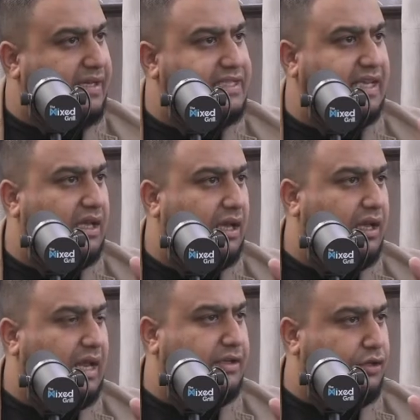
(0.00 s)
Is it
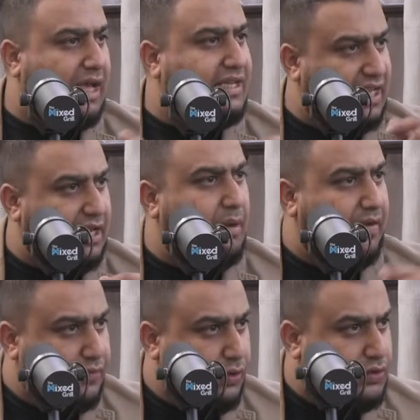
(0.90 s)
like you get a certain amount
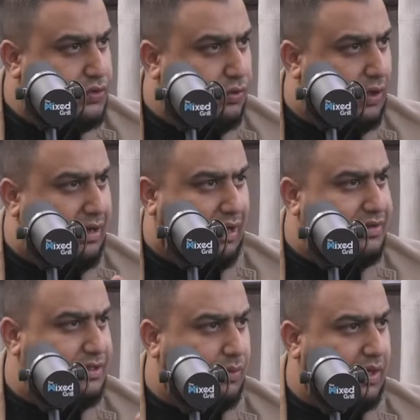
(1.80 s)
of views, or how
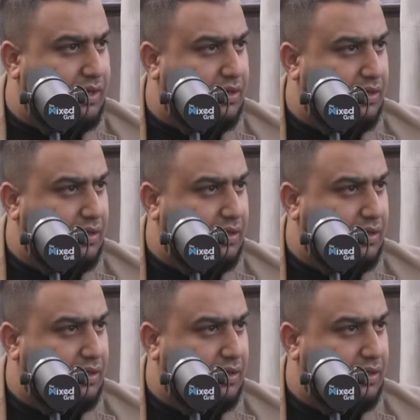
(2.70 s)
does it work?